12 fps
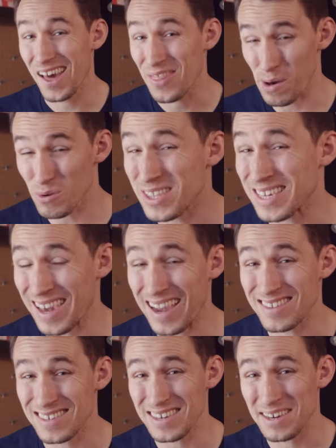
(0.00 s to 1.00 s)
That was the
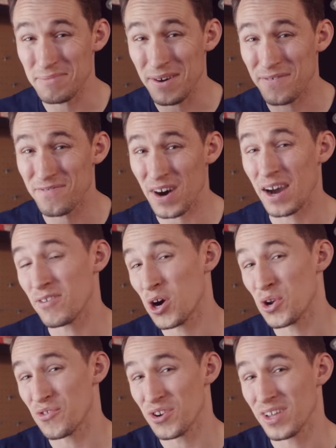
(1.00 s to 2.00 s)
KTM
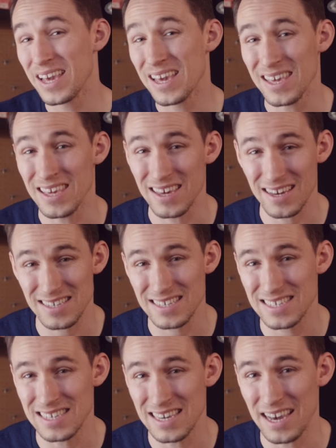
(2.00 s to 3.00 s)
500
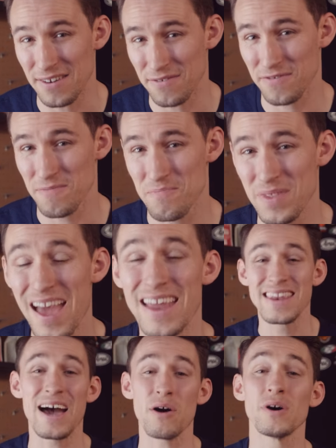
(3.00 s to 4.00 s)
EXC-F.
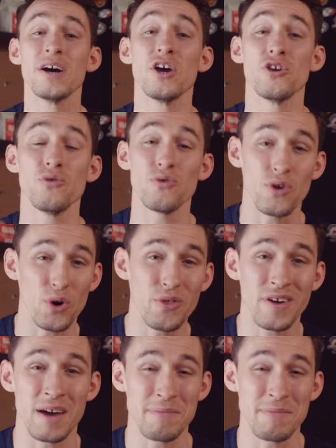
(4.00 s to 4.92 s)
Now, you know that